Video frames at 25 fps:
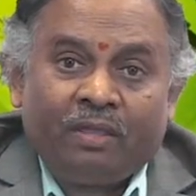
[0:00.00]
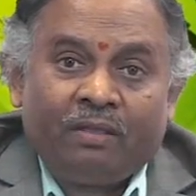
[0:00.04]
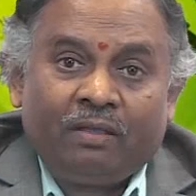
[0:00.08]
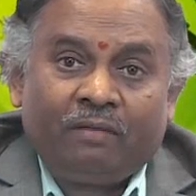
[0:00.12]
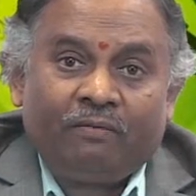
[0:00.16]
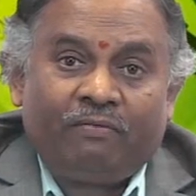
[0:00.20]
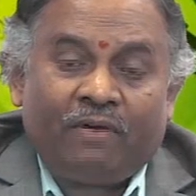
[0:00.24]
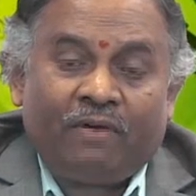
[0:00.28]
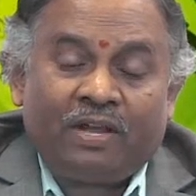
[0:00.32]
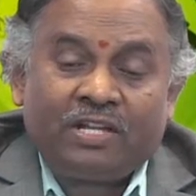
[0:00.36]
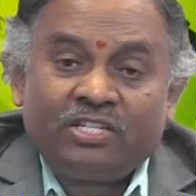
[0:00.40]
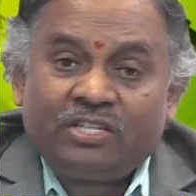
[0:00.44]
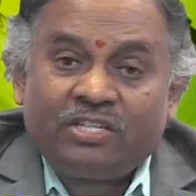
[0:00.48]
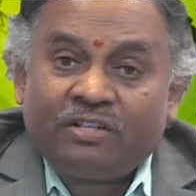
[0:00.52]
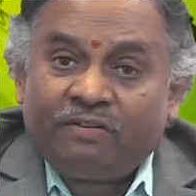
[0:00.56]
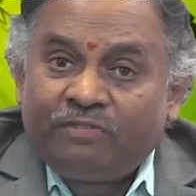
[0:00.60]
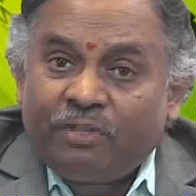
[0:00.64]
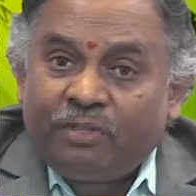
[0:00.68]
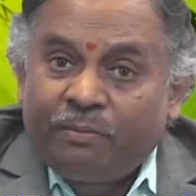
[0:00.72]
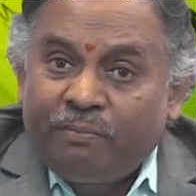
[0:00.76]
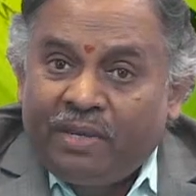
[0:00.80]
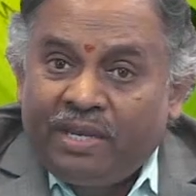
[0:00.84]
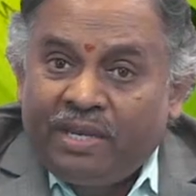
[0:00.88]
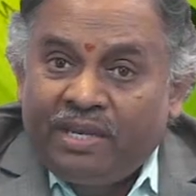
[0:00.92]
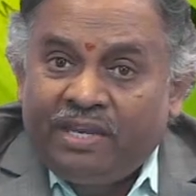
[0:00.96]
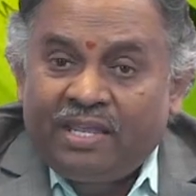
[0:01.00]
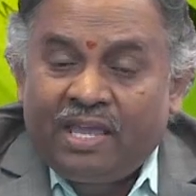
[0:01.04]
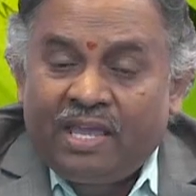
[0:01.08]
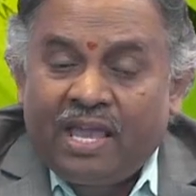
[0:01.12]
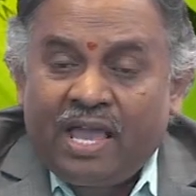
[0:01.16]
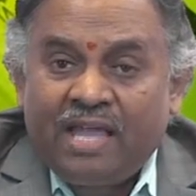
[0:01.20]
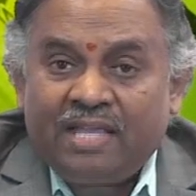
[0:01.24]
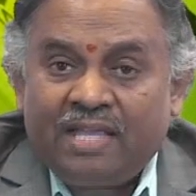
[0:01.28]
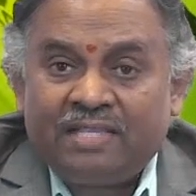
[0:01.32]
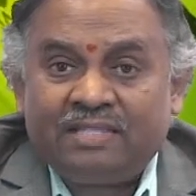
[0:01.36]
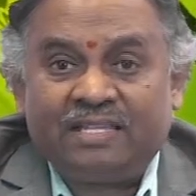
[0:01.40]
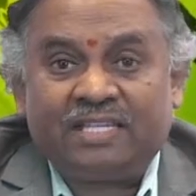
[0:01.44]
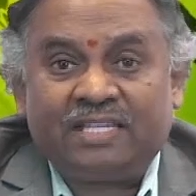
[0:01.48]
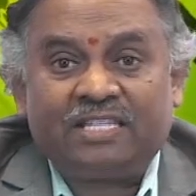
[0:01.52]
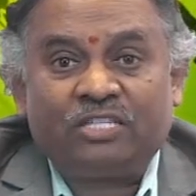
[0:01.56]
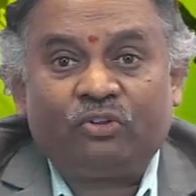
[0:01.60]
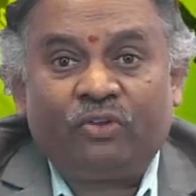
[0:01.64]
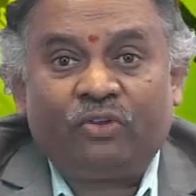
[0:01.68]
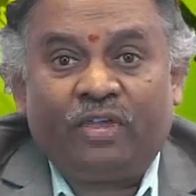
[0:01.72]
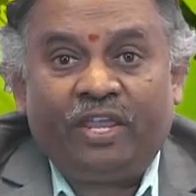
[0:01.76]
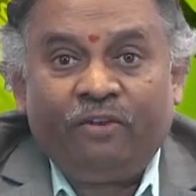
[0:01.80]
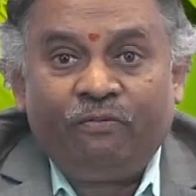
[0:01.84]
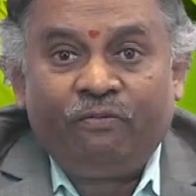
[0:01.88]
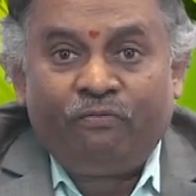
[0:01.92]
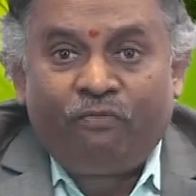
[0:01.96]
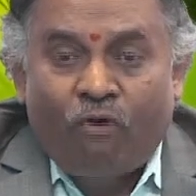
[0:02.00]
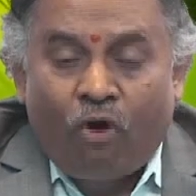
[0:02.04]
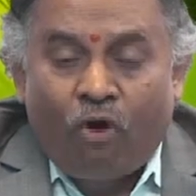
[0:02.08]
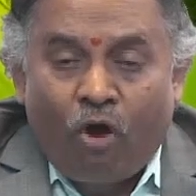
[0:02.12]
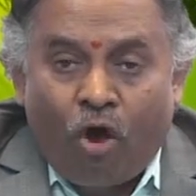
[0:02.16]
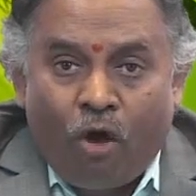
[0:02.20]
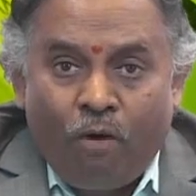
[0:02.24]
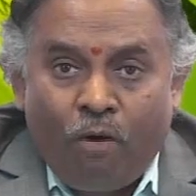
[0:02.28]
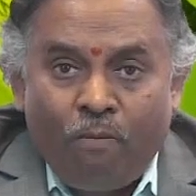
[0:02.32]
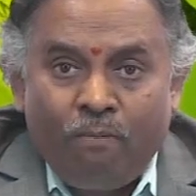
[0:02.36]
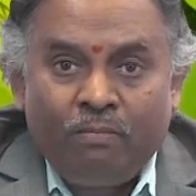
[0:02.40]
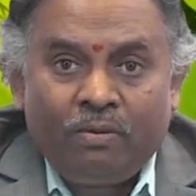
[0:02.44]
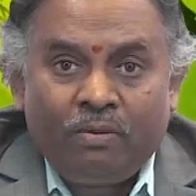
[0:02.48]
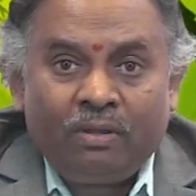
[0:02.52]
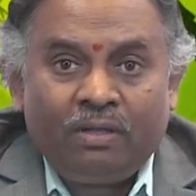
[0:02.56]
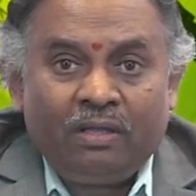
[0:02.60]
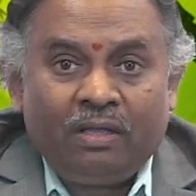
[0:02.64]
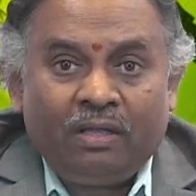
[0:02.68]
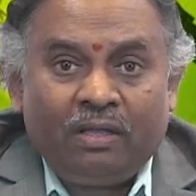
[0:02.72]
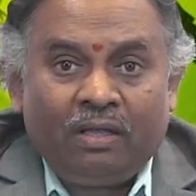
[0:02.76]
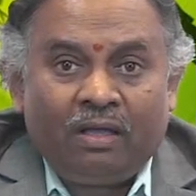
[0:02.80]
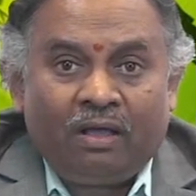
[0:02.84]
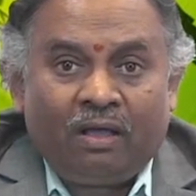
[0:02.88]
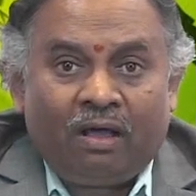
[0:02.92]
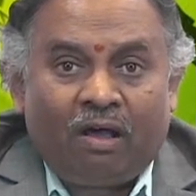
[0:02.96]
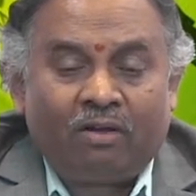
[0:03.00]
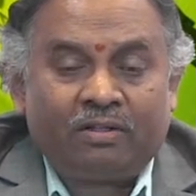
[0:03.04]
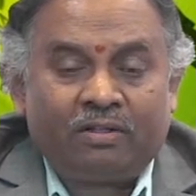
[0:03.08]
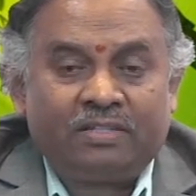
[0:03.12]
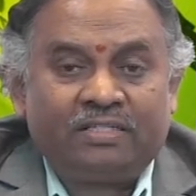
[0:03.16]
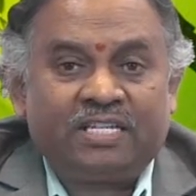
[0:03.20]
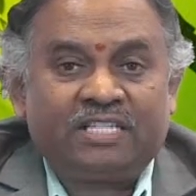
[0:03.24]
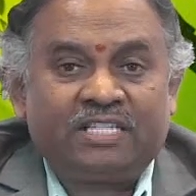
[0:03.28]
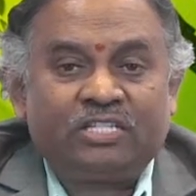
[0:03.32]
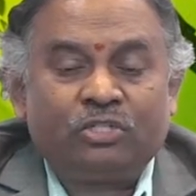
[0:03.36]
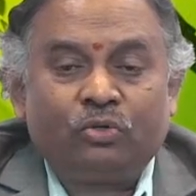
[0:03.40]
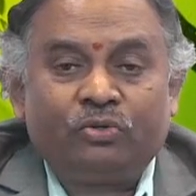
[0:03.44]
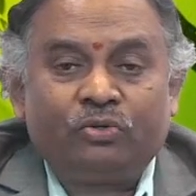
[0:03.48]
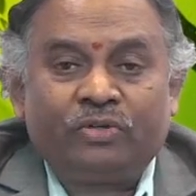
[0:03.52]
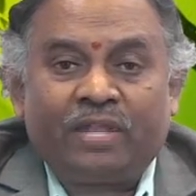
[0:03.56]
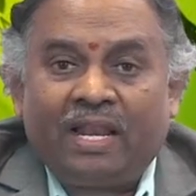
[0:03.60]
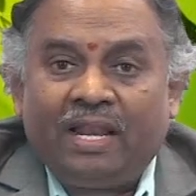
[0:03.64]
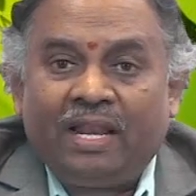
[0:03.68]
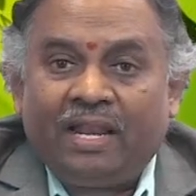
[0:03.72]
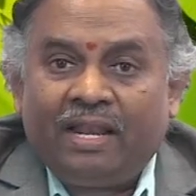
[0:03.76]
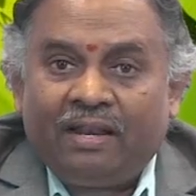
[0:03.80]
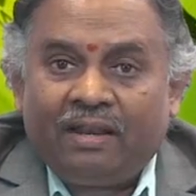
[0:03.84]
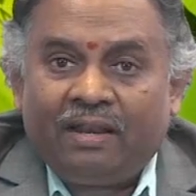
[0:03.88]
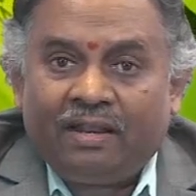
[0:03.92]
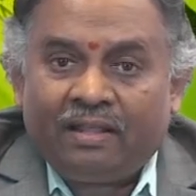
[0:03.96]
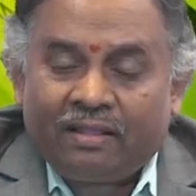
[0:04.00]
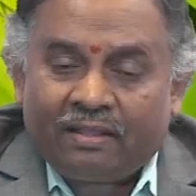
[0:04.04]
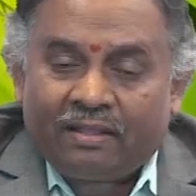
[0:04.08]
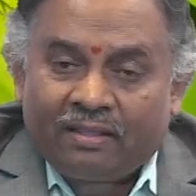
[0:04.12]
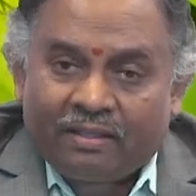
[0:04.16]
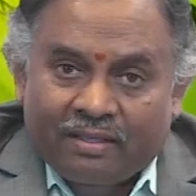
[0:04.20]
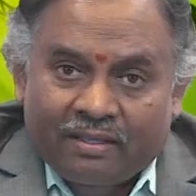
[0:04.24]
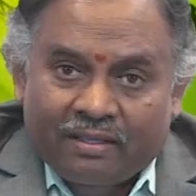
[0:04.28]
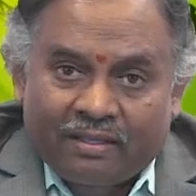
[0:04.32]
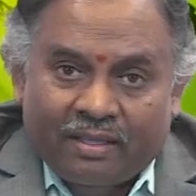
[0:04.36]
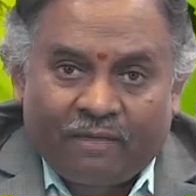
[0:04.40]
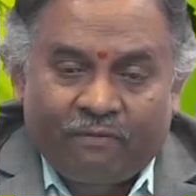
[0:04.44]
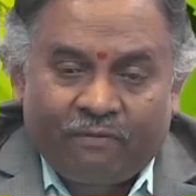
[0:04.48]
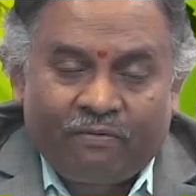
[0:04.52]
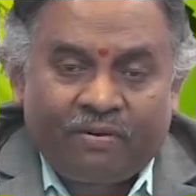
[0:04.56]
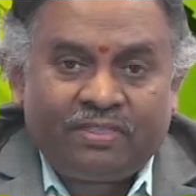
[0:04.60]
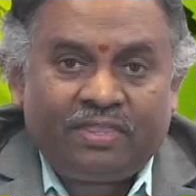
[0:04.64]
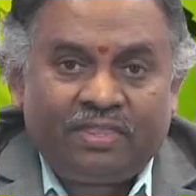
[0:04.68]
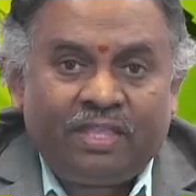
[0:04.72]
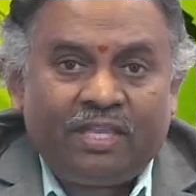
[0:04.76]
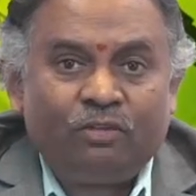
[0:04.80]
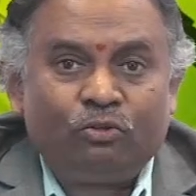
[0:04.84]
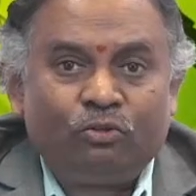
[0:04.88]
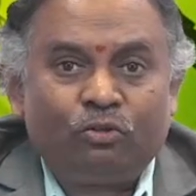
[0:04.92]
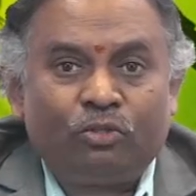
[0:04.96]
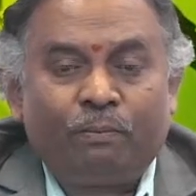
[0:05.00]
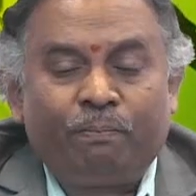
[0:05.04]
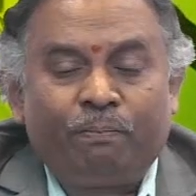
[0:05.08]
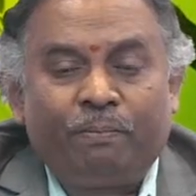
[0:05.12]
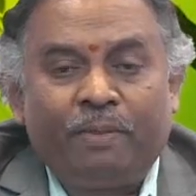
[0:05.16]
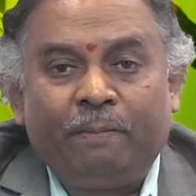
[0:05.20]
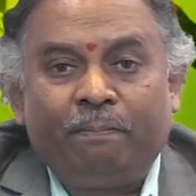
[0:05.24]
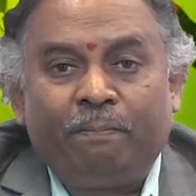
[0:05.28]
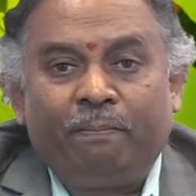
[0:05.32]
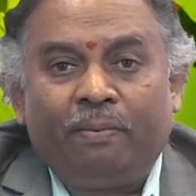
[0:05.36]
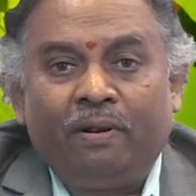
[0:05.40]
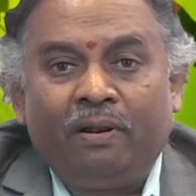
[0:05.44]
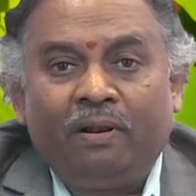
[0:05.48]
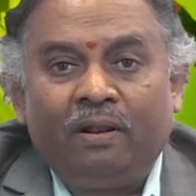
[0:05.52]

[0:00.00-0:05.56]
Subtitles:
function of the media just to inform or just to tell everything to the people.